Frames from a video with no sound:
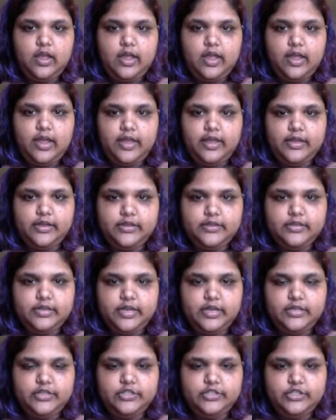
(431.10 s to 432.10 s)
and
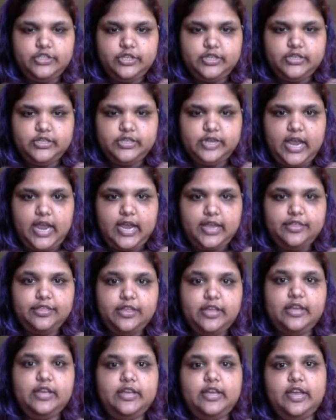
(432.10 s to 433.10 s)
it's just, I
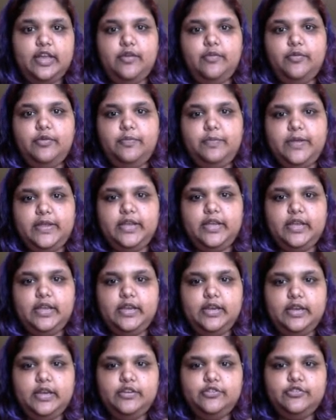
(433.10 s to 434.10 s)
think it would be
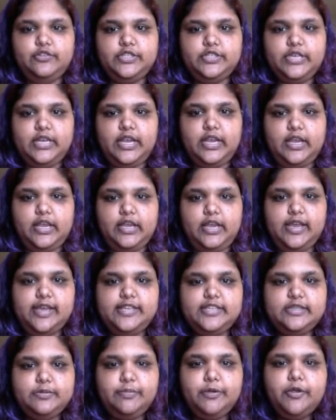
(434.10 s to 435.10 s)
an interesting
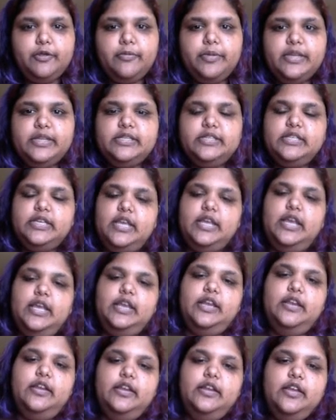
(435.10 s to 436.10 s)
experiment
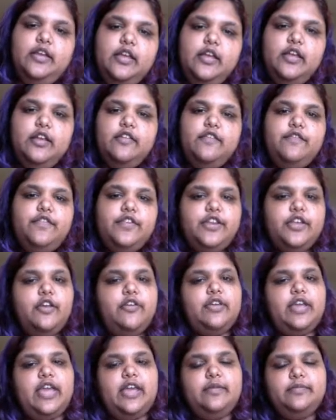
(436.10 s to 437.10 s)
in video
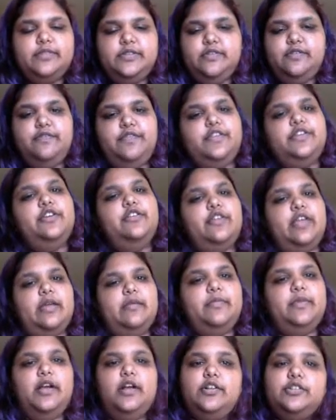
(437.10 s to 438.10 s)
games and video
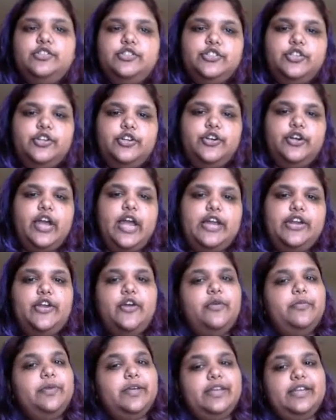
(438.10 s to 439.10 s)
game culture. I
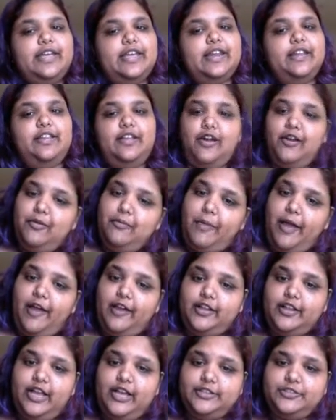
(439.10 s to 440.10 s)
know I'm going to get a lot of
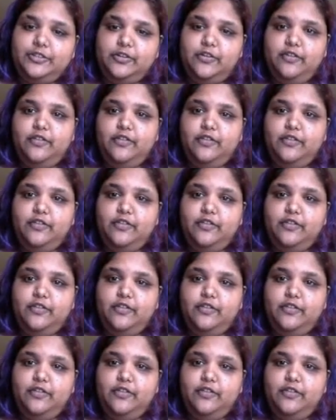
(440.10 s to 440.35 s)
backlash